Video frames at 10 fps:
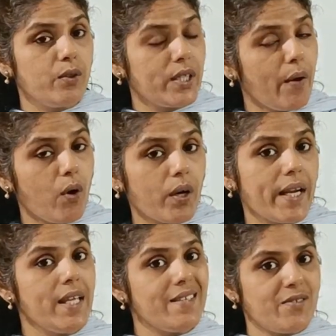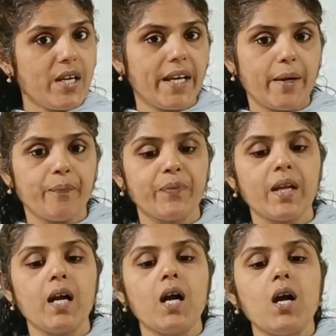we have already studied.
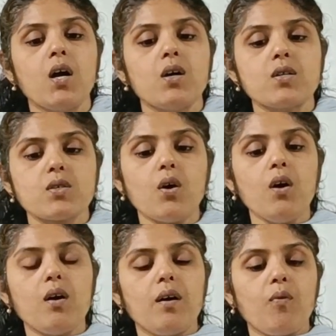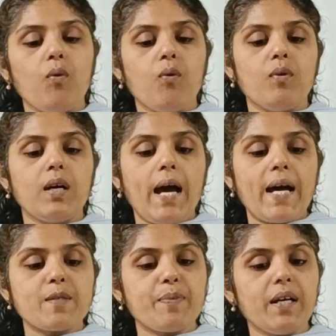So
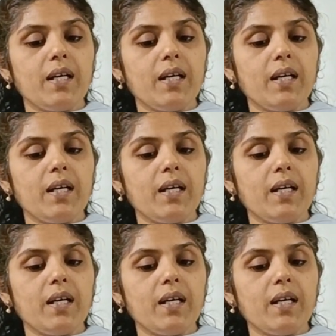as